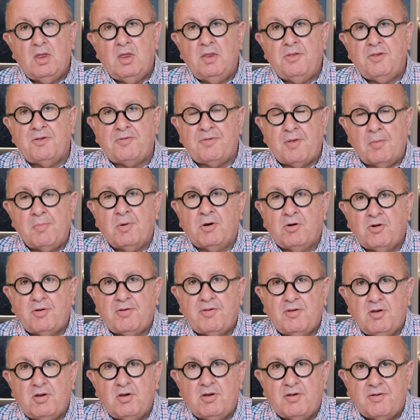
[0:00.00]
the summer
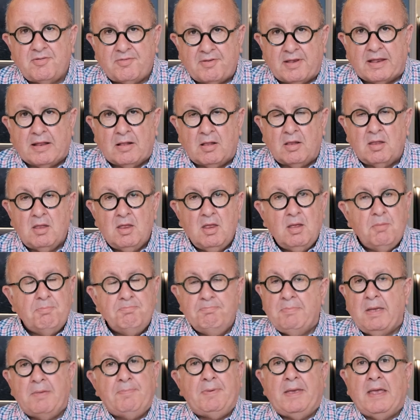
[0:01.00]
sale
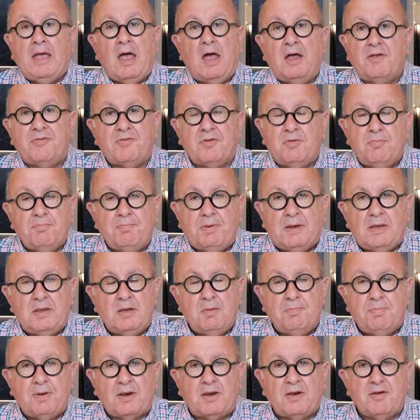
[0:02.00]
maybe hasn't been
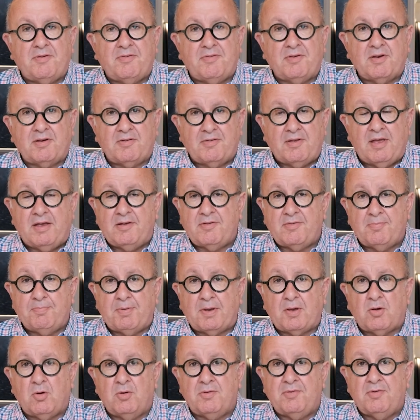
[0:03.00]
the biggest success
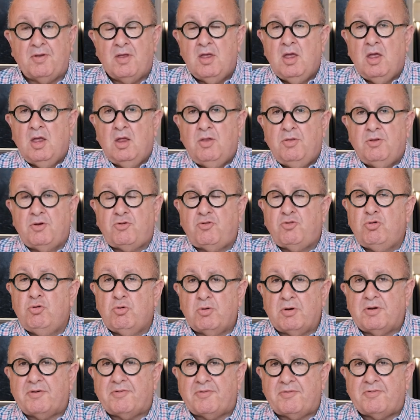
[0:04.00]
because the
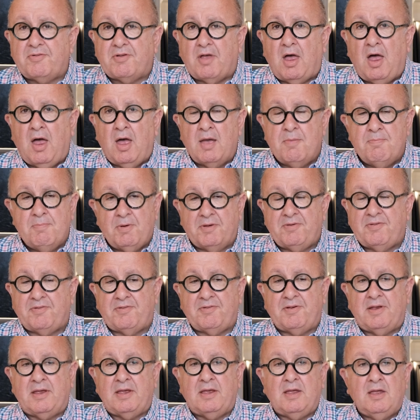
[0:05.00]
tourists, I must
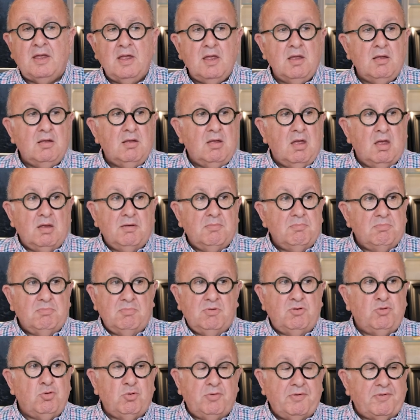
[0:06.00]
say,
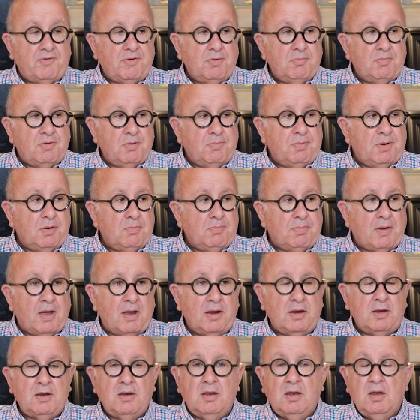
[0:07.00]
don't seem to be
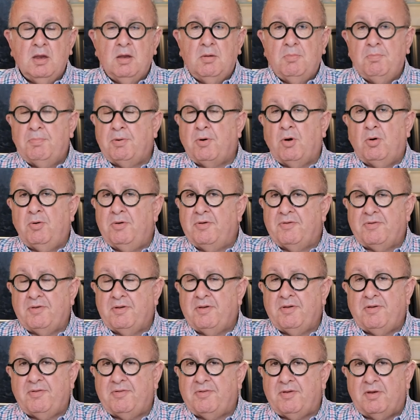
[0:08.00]
buying
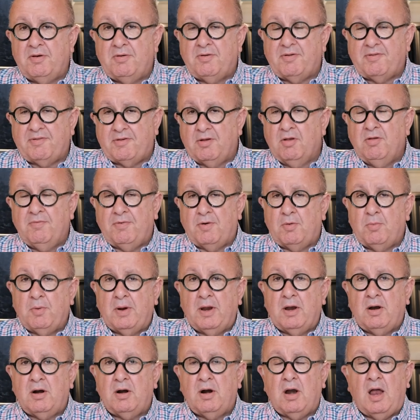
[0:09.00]
bronzes and
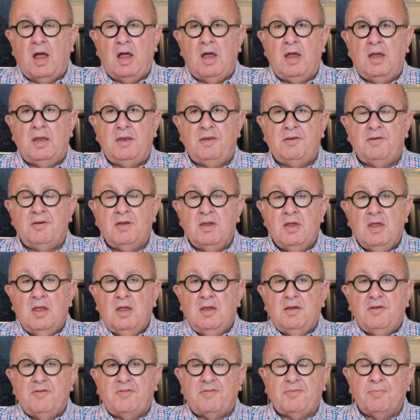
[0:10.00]
silverware and
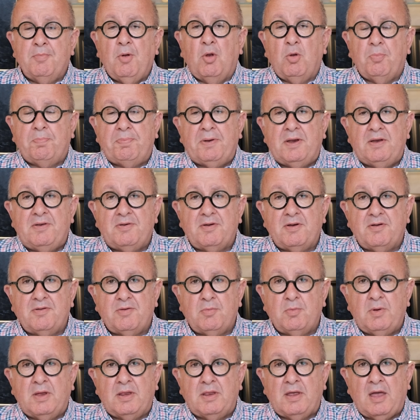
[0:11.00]
small paintings the
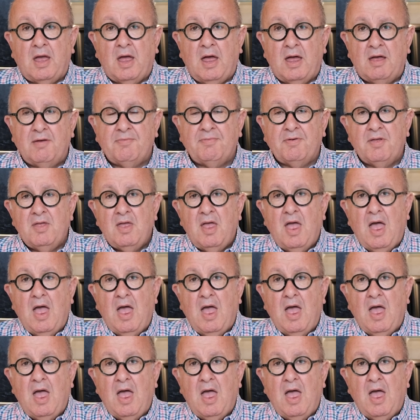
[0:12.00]
way they have.